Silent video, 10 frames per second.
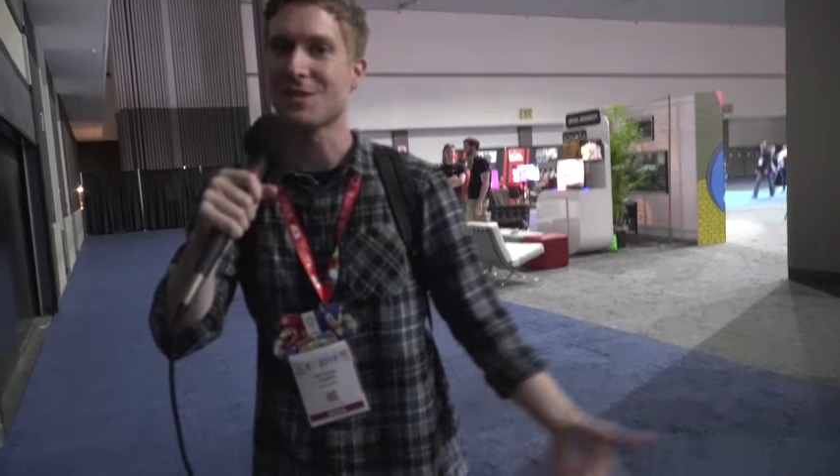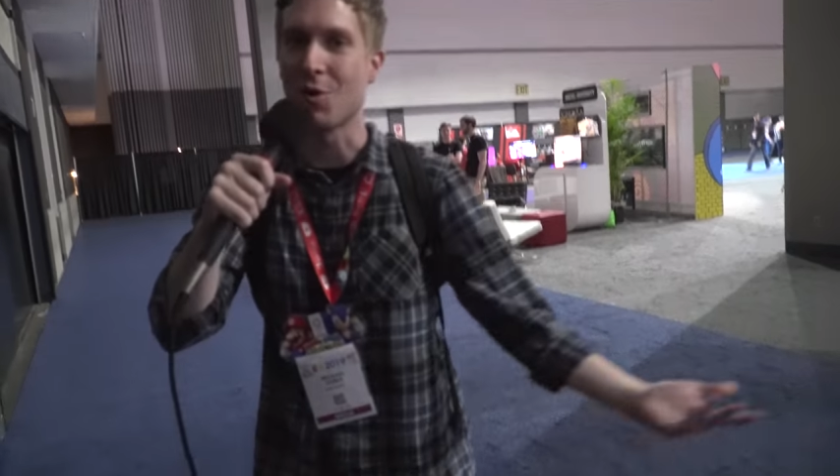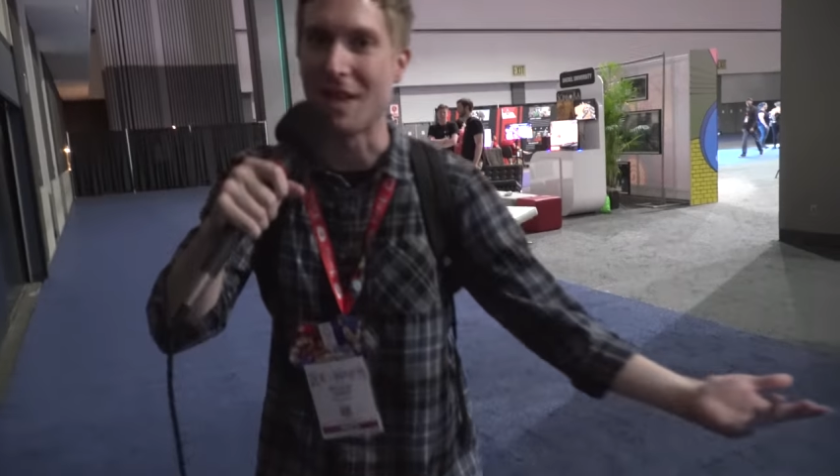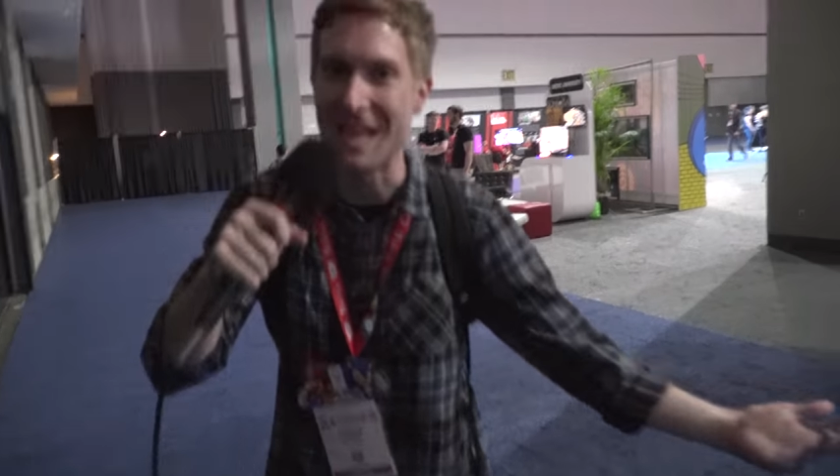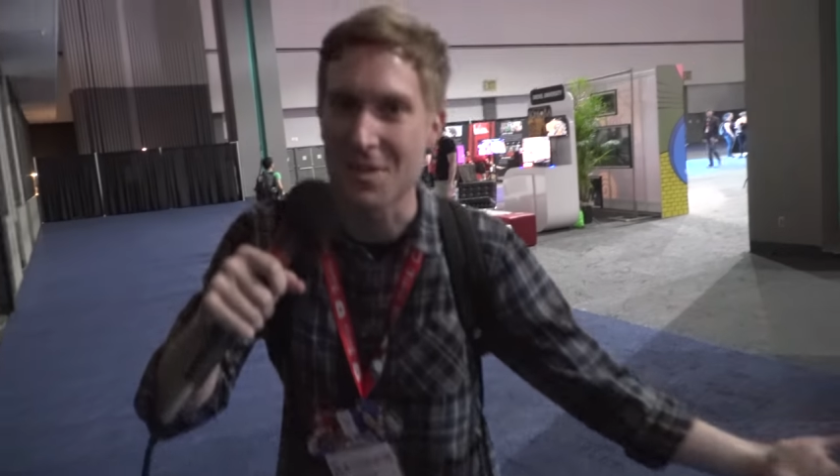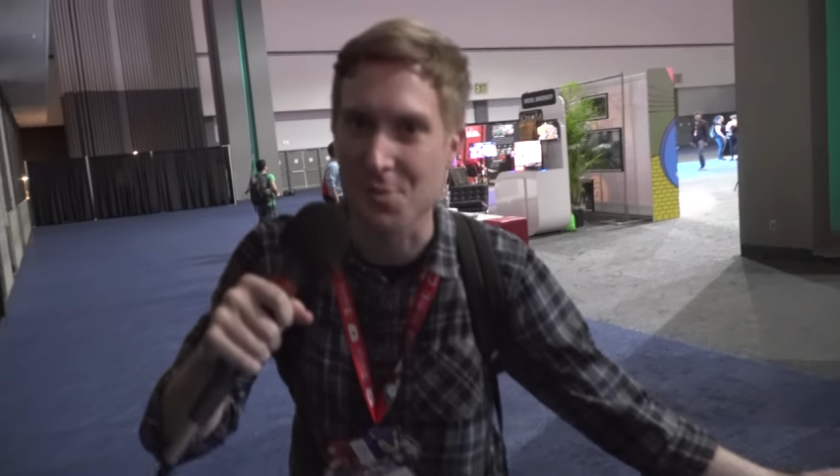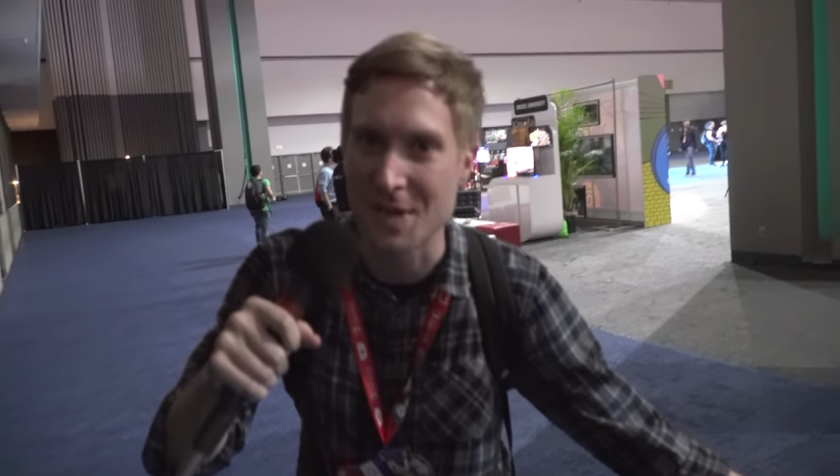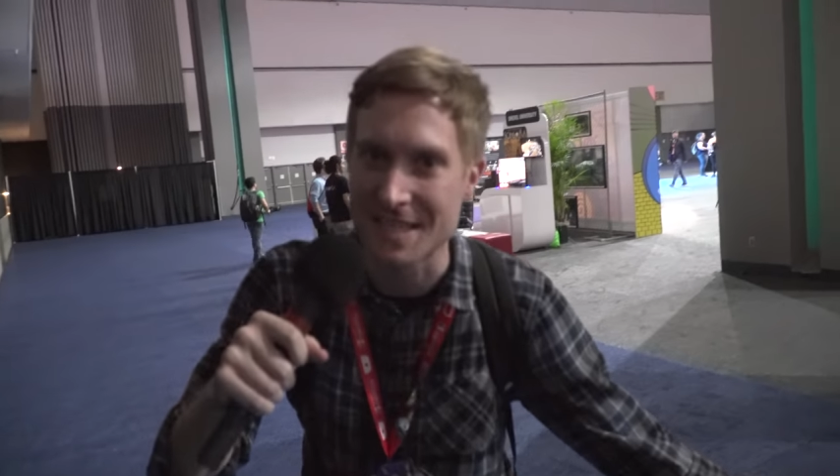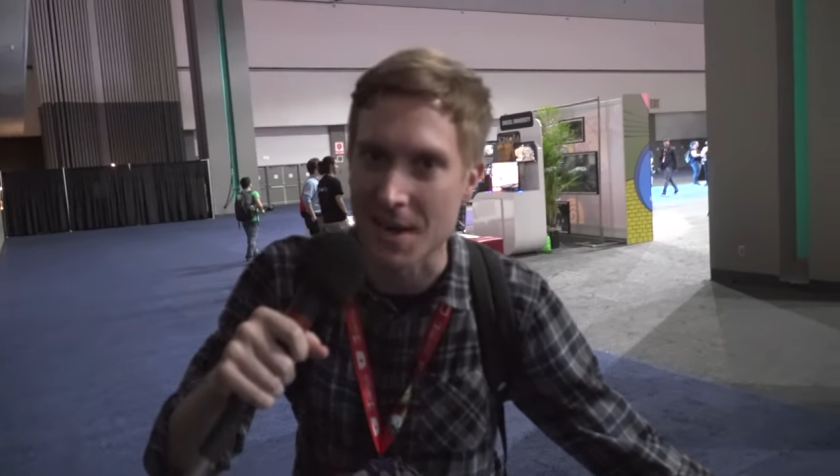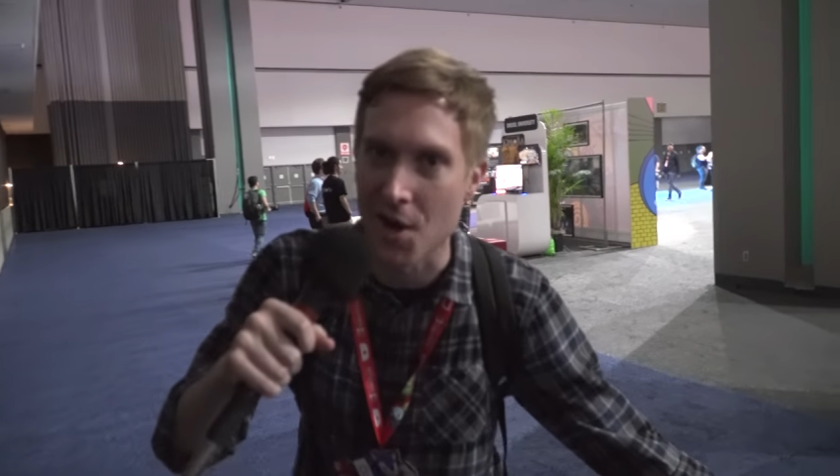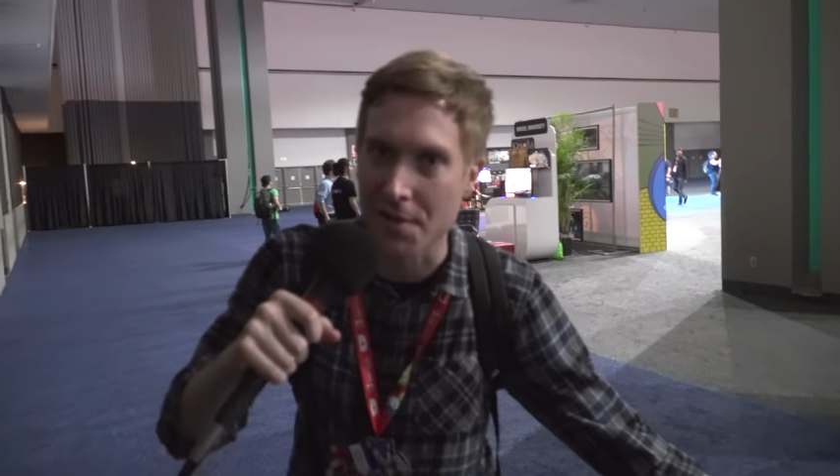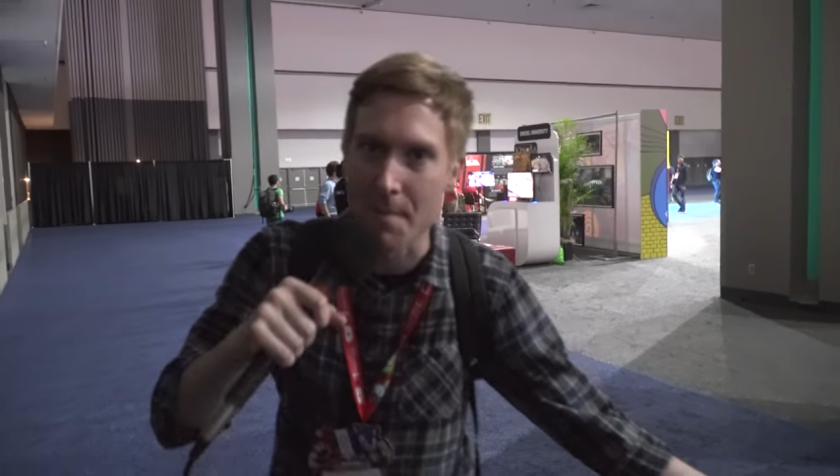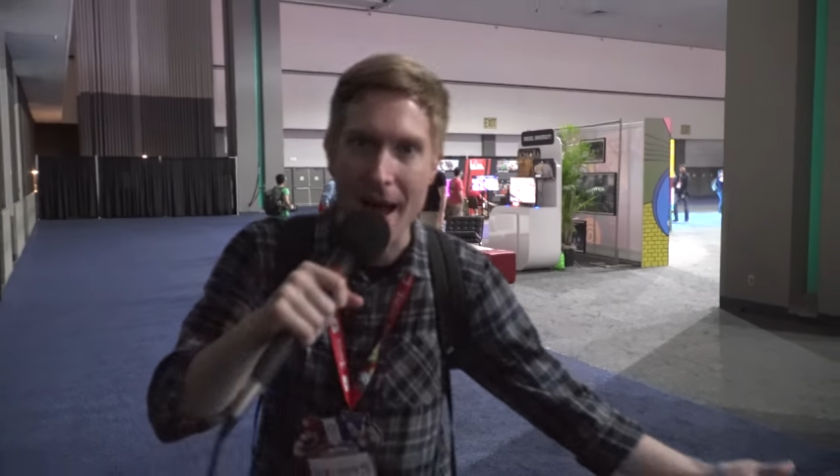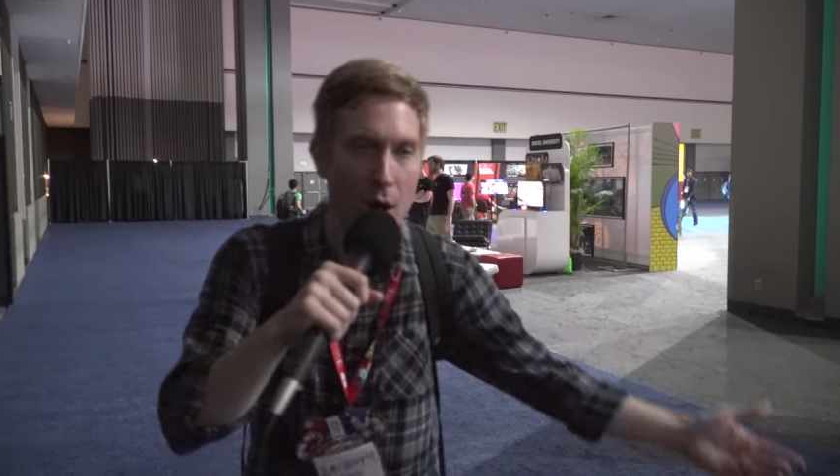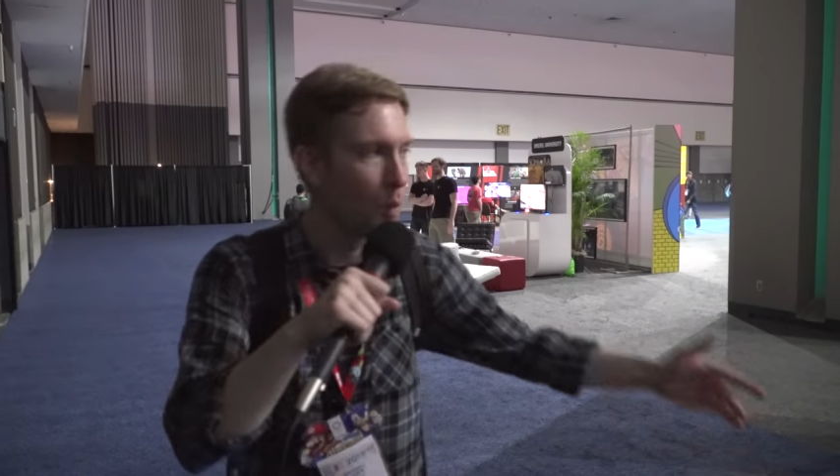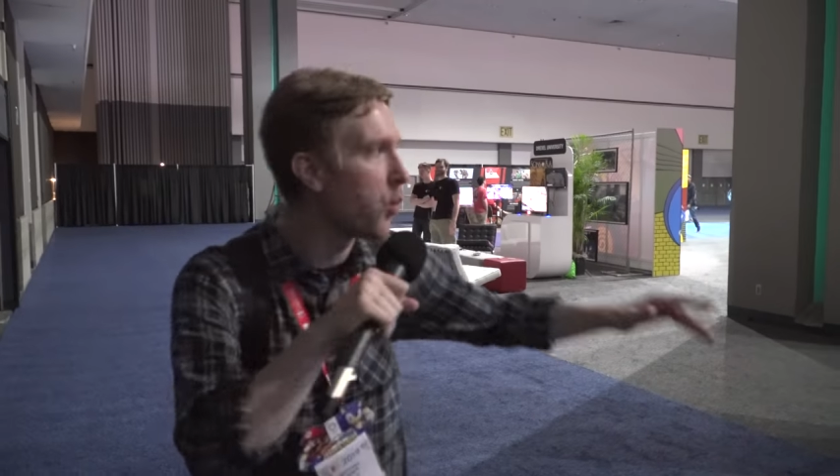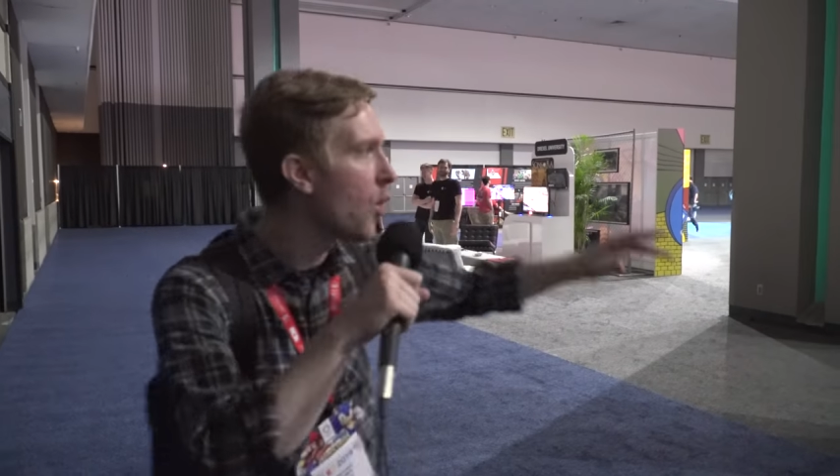is what E3 is all about,